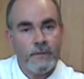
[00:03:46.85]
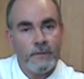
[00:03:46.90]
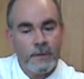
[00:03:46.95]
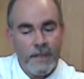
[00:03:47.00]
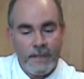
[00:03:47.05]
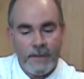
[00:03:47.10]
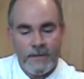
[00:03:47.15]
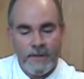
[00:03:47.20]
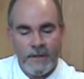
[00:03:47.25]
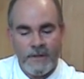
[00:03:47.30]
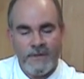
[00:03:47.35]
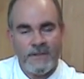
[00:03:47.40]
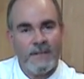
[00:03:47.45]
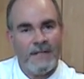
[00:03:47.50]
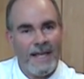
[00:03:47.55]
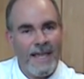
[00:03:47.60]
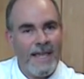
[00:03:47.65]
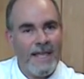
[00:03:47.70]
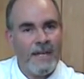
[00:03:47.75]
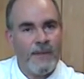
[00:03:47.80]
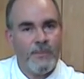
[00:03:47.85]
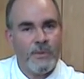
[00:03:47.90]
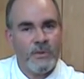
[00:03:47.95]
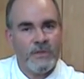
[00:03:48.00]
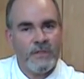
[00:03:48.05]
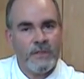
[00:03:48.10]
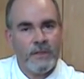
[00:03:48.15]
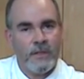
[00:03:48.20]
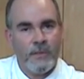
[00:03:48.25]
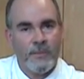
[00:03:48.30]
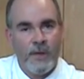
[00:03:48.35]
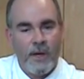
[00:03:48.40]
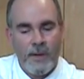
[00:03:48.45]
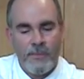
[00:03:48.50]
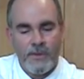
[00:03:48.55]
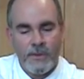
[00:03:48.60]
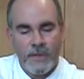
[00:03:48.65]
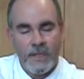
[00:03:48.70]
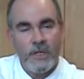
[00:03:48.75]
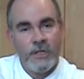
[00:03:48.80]
like this, and 80% of the
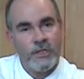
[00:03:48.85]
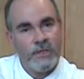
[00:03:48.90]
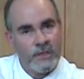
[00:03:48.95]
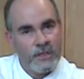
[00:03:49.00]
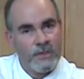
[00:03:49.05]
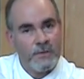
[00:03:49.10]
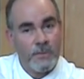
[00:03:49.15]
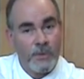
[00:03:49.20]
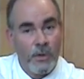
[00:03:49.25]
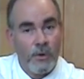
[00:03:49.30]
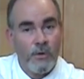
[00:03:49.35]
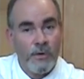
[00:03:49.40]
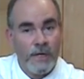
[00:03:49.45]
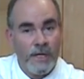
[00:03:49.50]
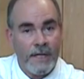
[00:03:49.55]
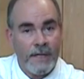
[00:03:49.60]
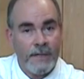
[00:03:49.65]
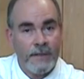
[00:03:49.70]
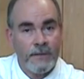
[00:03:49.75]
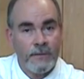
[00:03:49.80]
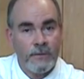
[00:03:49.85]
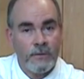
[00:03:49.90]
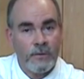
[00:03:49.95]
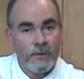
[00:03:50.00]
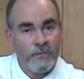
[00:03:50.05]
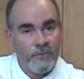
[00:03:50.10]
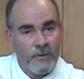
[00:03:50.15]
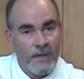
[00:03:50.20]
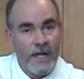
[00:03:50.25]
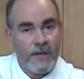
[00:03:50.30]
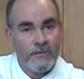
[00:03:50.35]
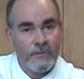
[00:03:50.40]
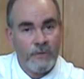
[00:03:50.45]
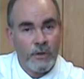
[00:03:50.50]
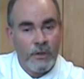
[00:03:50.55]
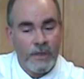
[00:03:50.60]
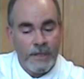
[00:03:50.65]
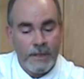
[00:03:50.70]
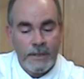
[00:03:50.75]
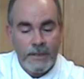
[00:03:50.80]
population is pronated or
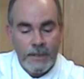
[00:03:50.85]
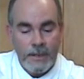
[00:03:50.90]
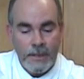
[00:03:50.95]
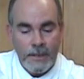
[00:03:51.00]
flat-footed,